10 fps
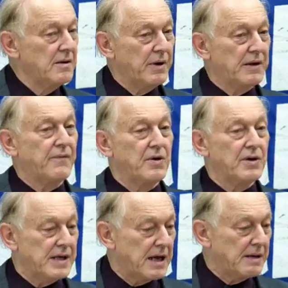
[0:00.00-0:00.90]
but of
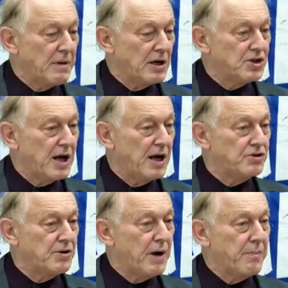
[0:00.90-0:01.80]
course they had much
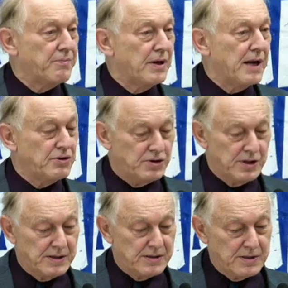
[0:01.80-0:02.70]
larger
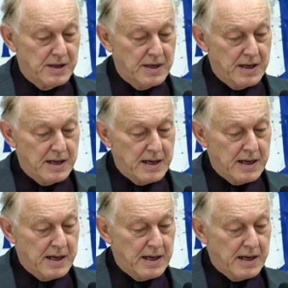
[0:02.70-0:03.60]
populations.
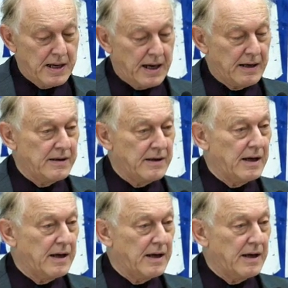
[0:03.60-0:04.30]
And,